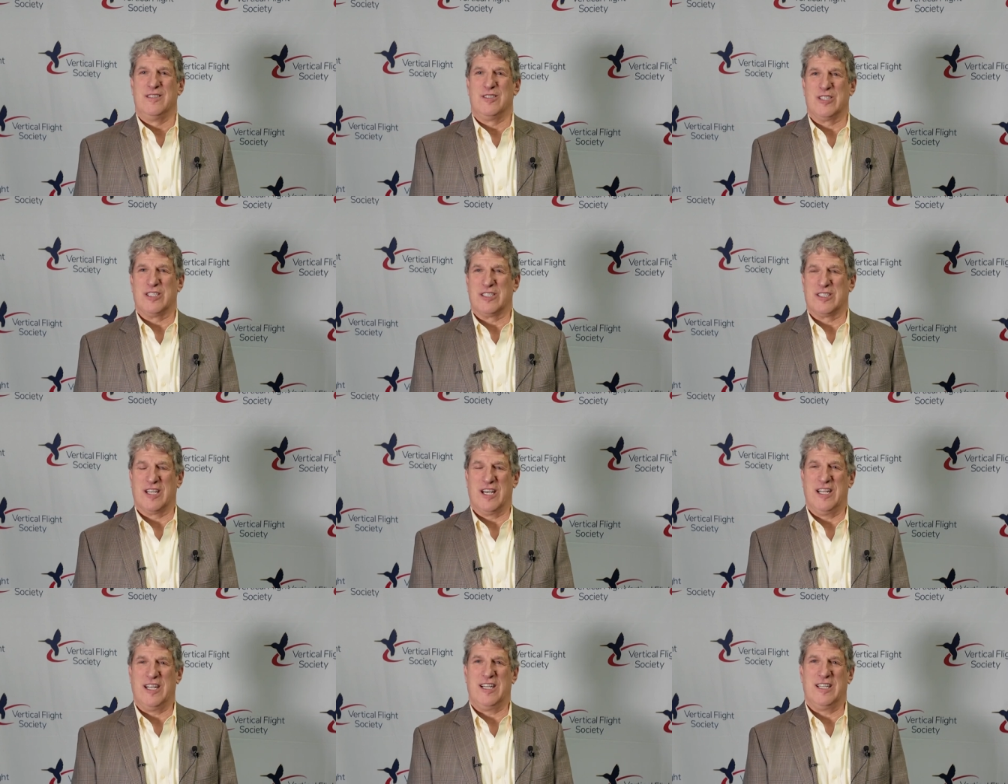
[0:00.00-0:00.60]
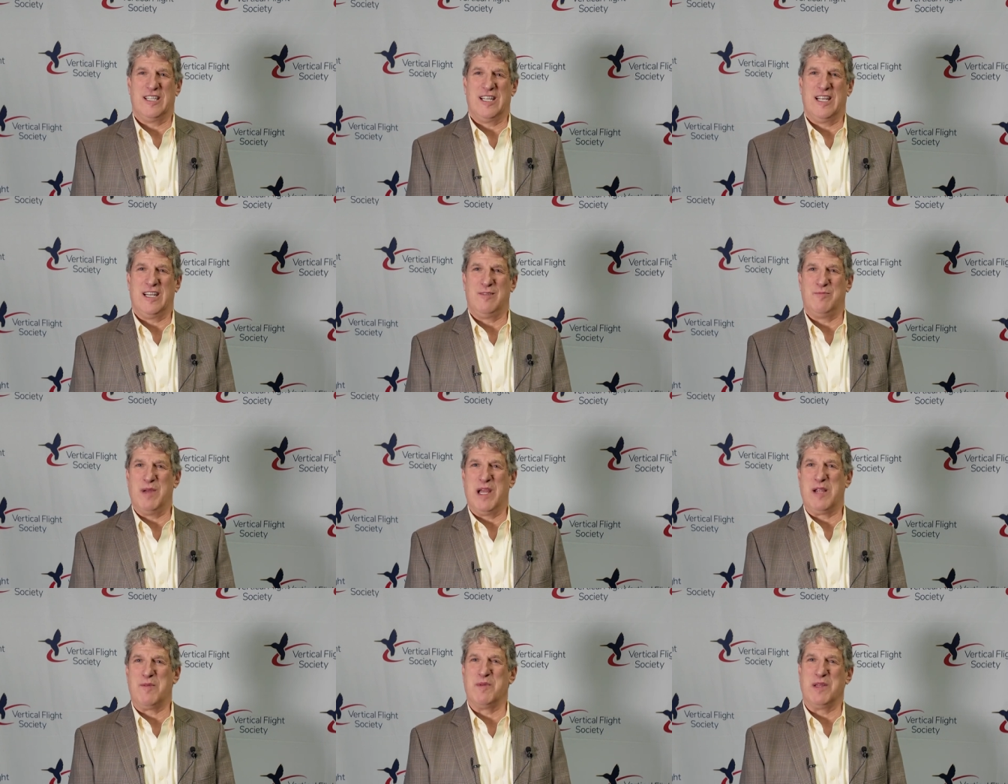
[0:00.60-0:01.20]
decided they'd
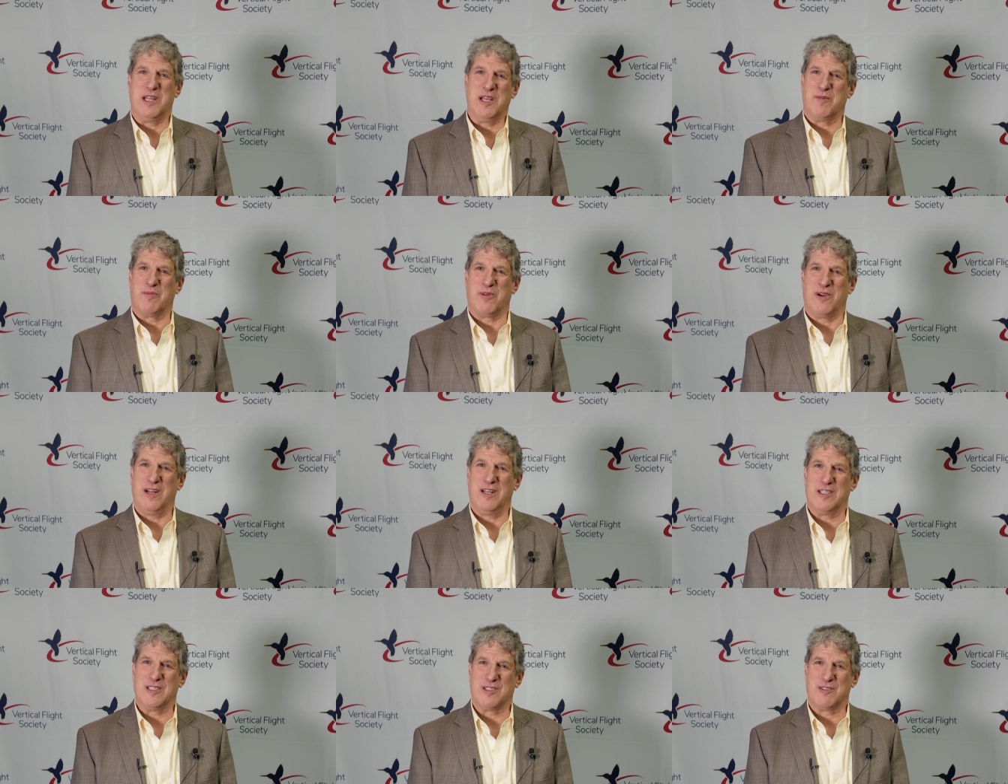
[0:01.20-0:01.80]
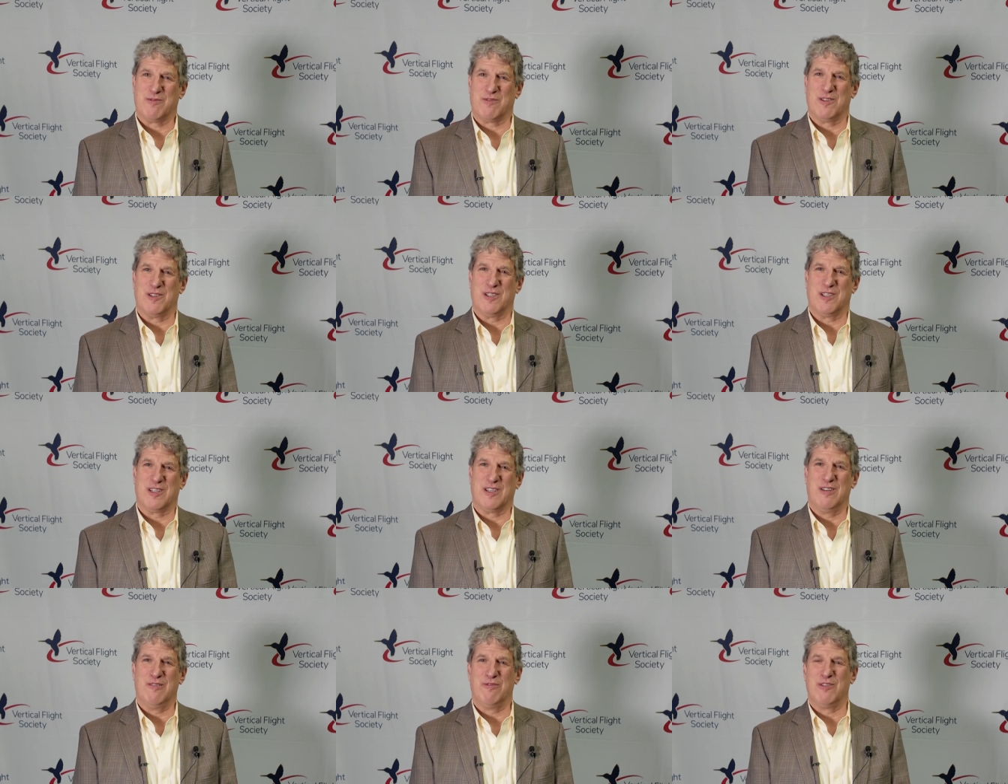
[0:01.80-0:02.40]
make me the apprentice for
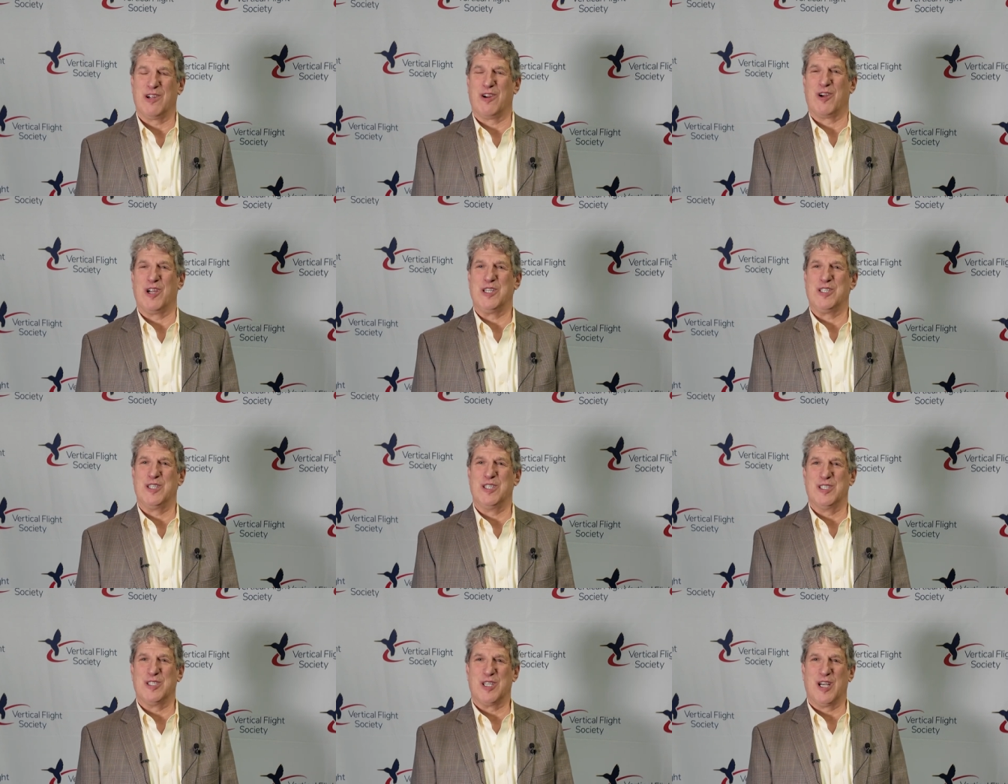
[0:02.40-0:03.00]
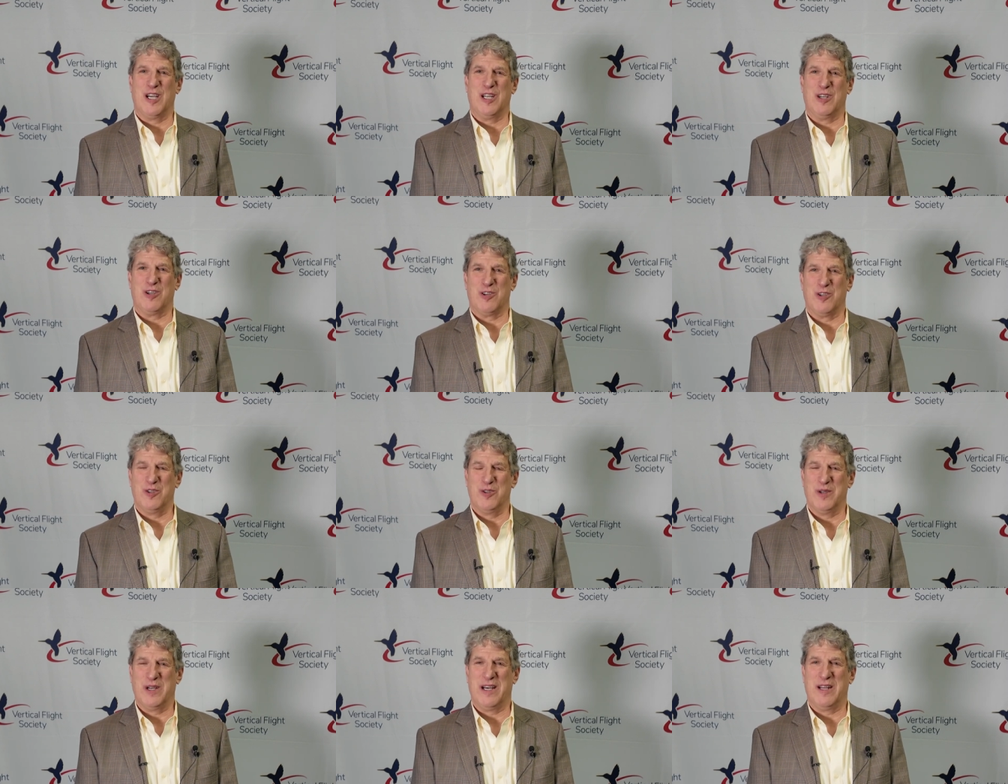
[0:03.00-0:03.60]
the configuration designer
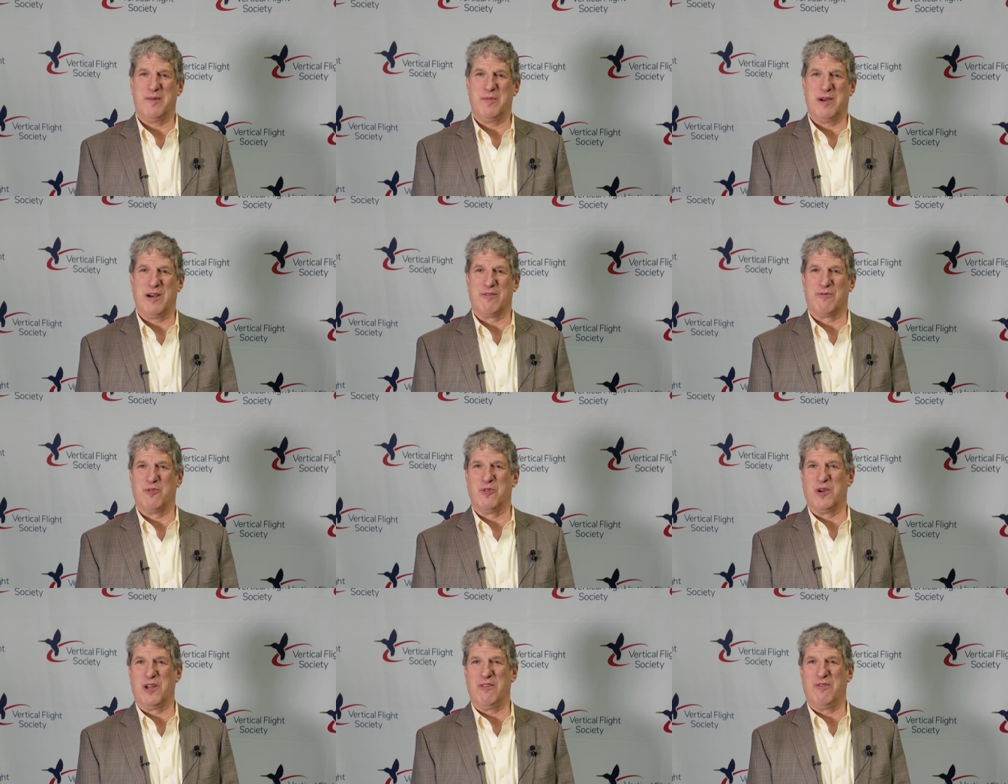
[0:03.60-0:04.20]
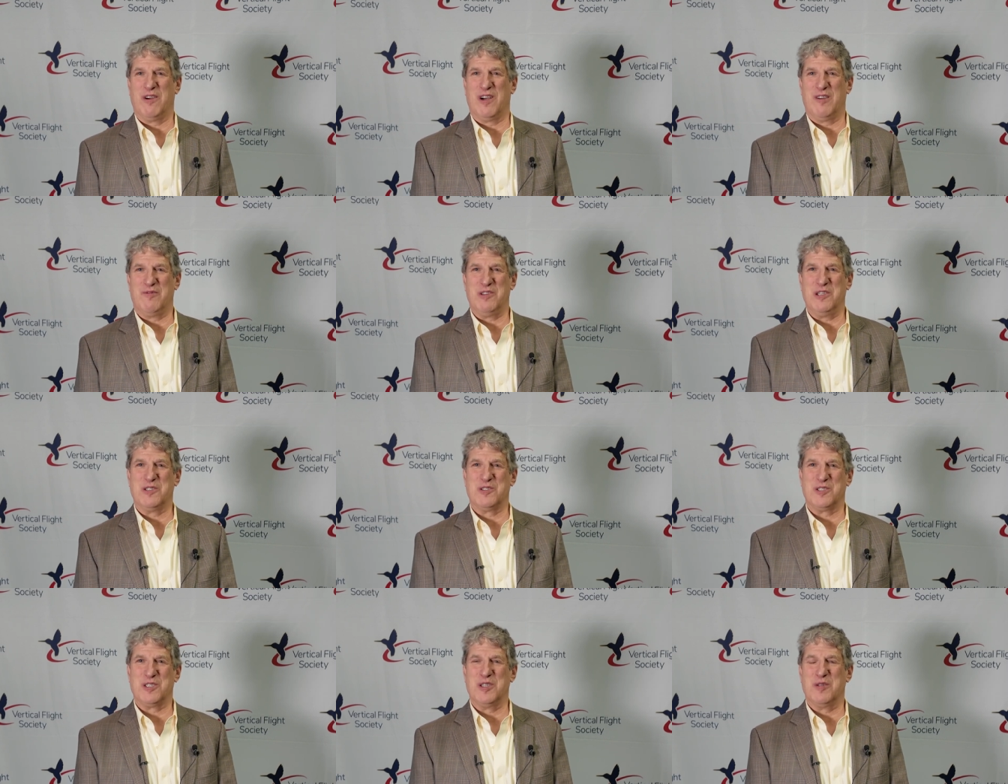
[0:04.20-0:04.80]
who had about 45
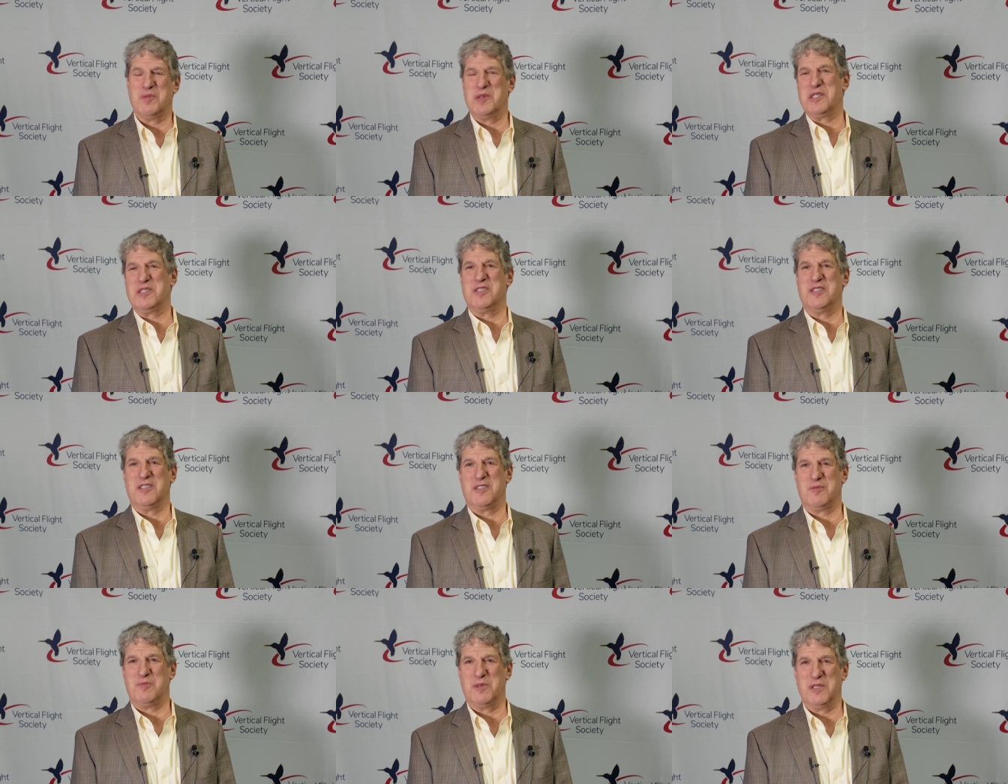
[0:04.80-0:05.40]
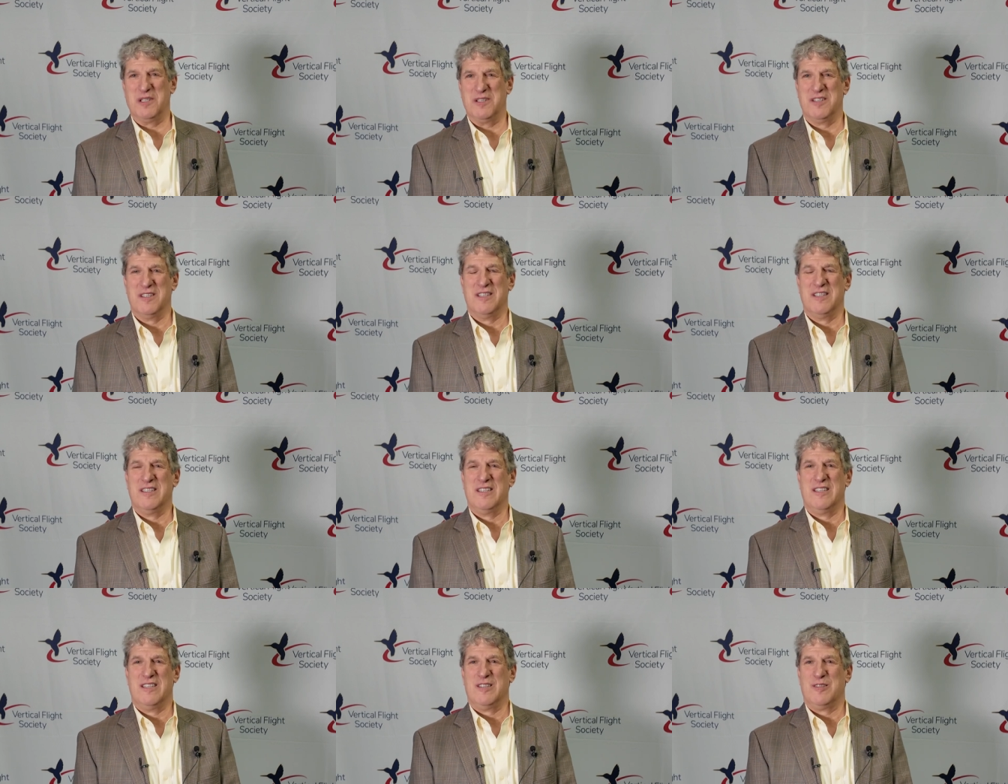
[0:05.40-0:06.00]
years in the business but
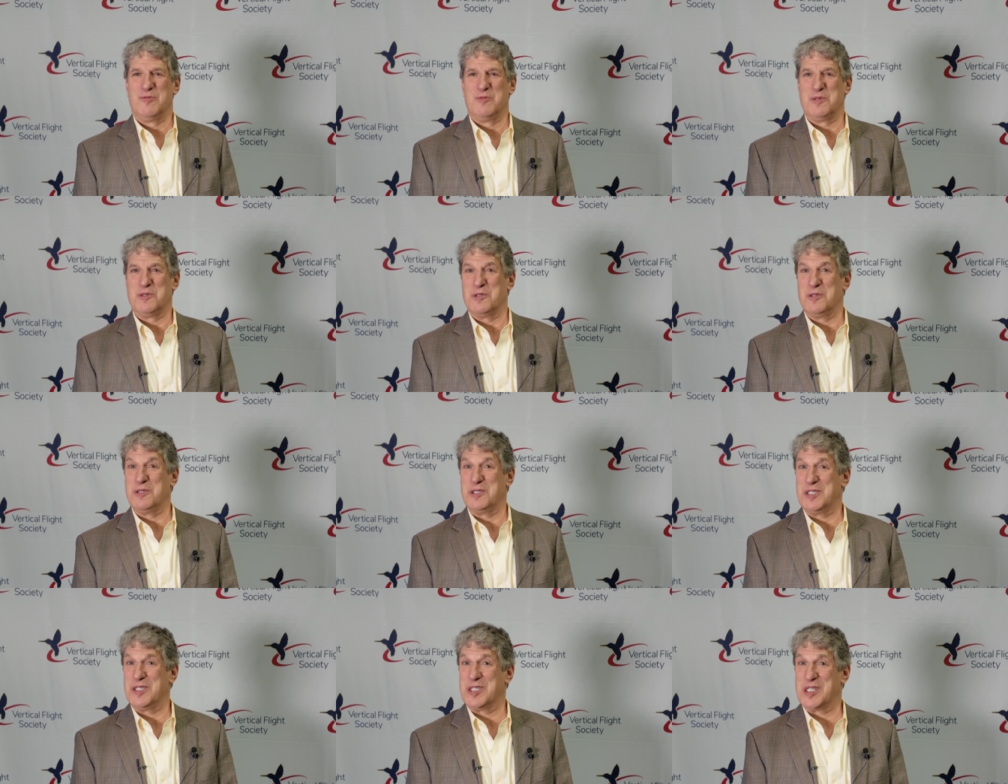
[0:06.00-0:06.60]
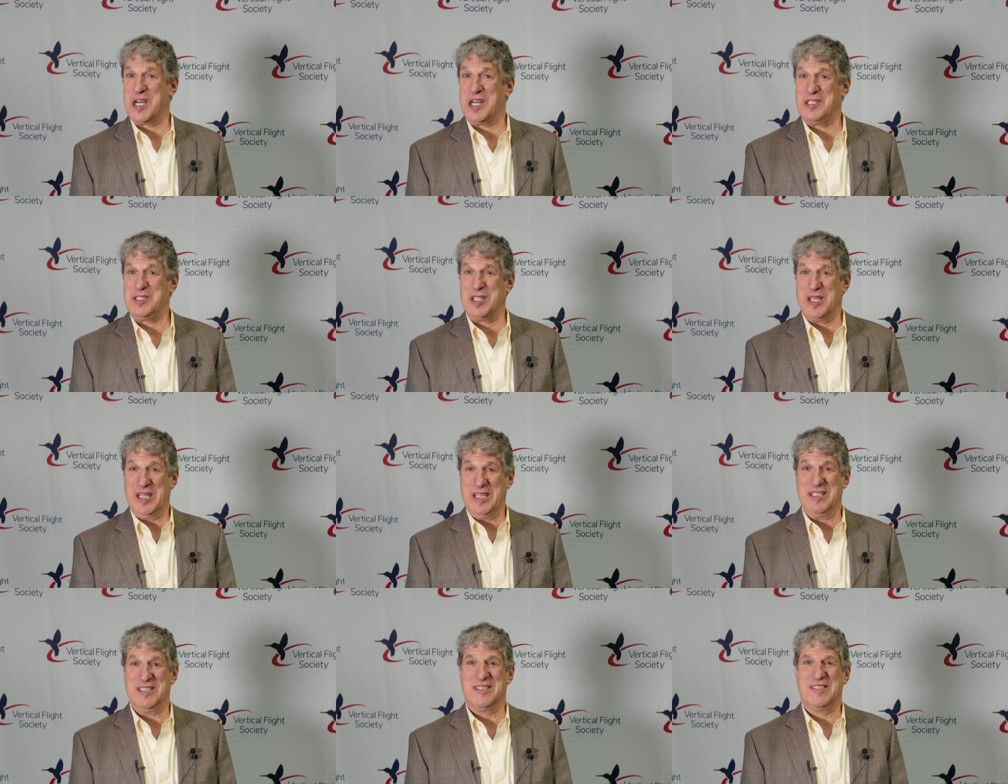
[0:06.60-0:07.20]
was losing his
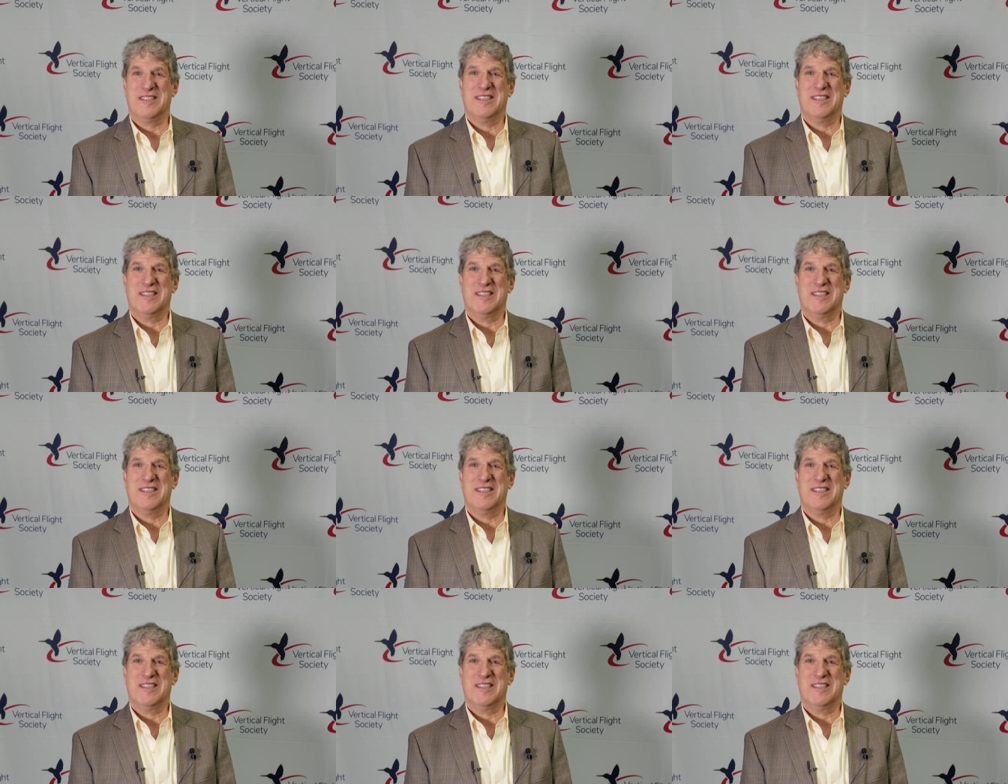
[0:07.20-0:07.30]
eyesight. It